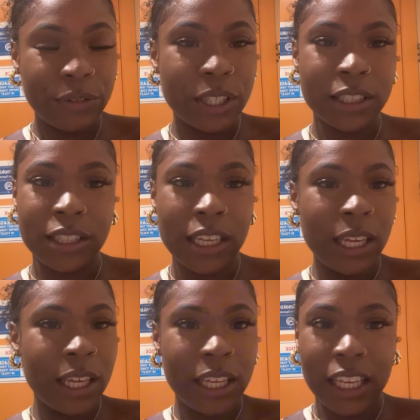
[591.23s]

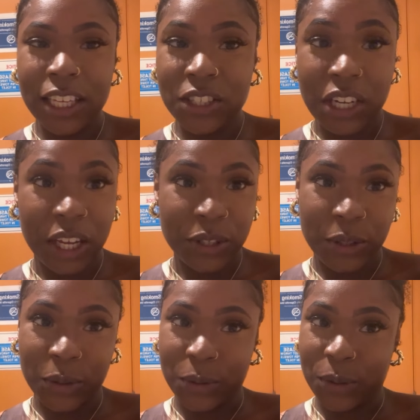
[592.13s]
He's a nice
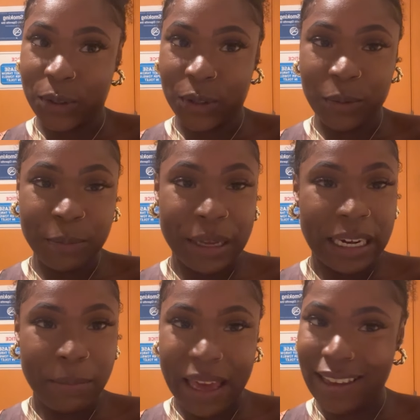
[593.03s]
little
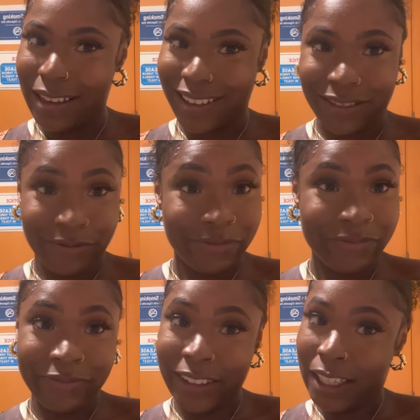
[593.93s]
money-making
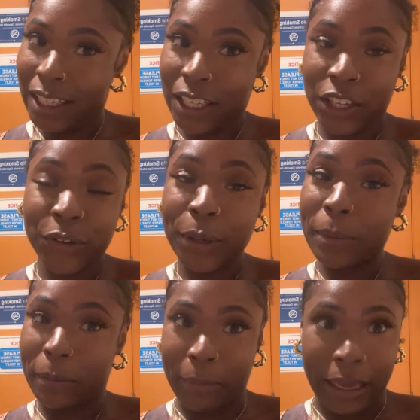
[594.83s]

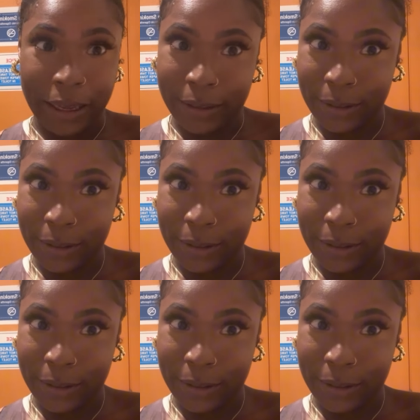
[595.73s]
Caribbean man.